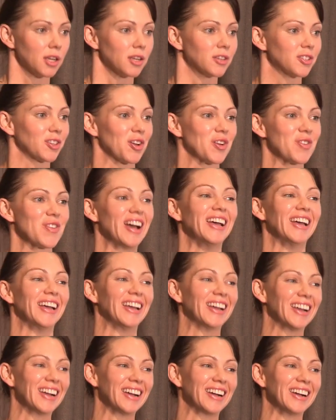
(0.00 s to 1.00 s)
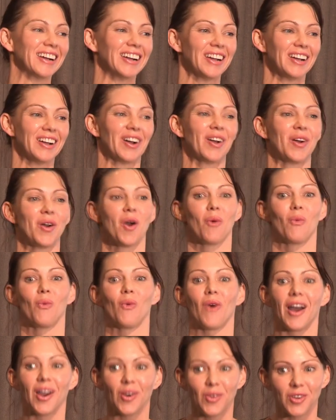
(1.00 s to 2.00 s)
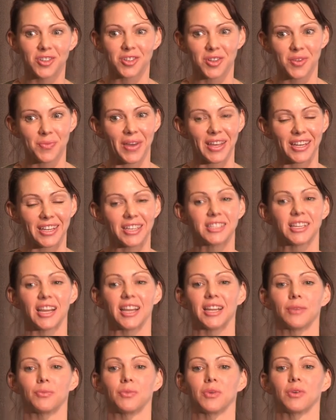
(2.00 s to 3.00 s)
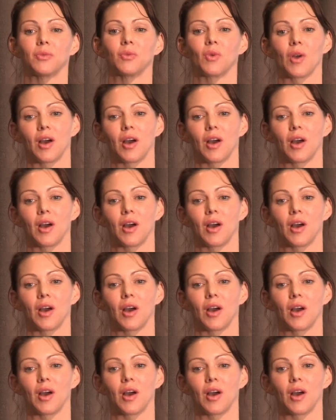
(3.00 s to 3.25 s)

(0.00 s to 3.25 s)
So, why would you manage animal?